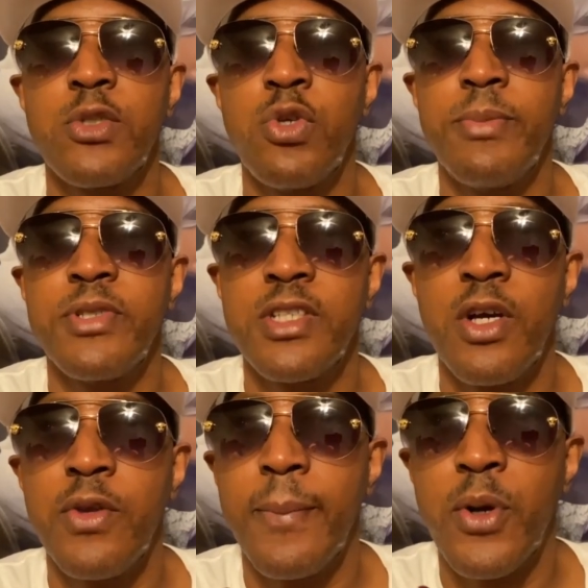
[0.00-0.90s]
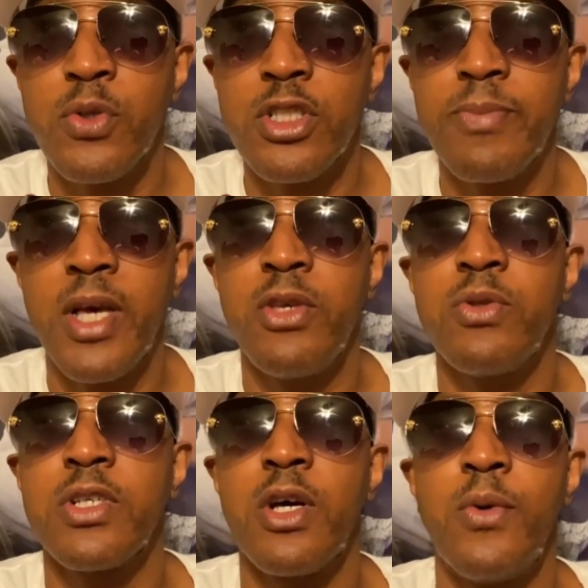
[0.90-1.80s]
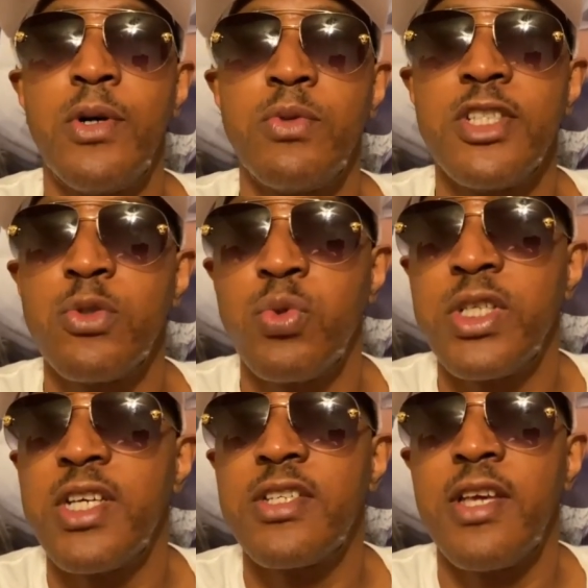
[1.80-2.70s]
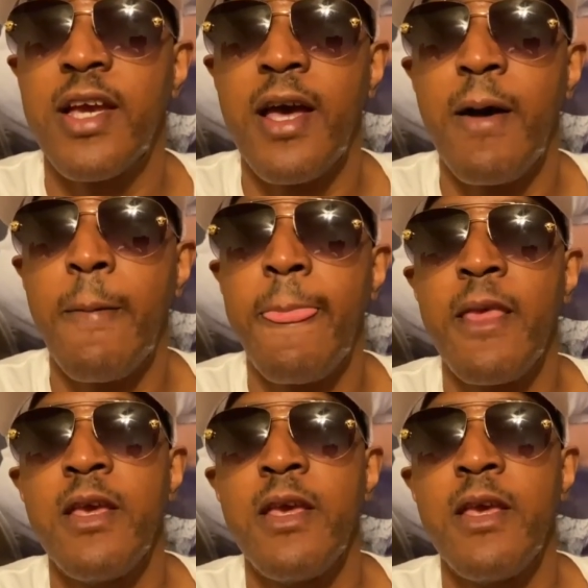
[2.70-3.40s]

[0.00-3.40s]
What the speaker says: 20% on your purchase by using code OD20 at checkout.